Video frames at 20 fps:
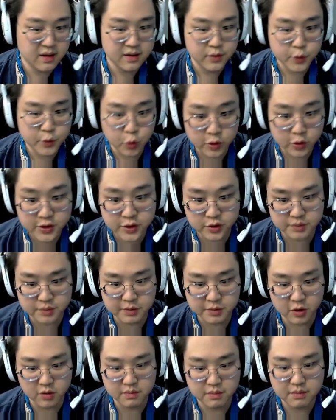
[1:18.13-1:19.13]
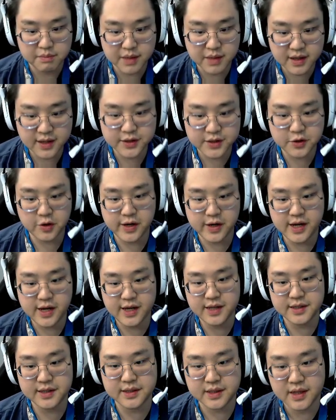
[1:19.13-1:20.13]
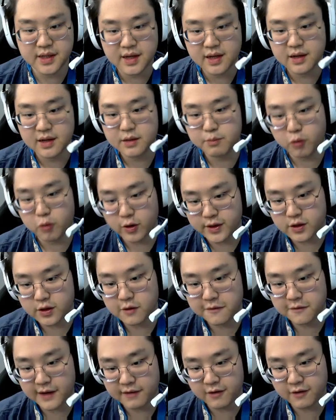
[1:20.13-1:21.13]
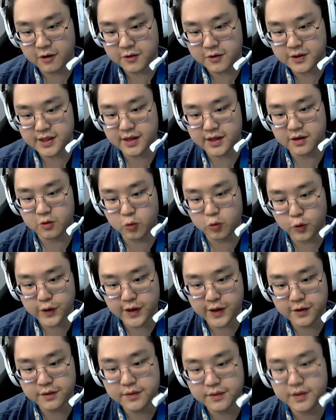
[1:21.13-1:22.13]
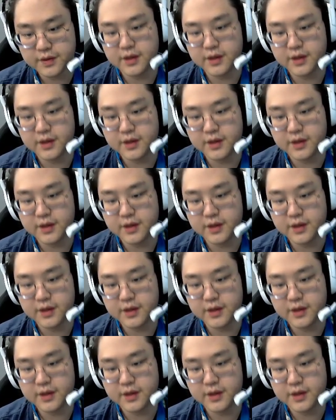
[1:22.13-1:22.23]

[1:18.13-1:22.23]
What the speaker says: Torque Shoes build. Because your E is 0.25 longer second cooldown,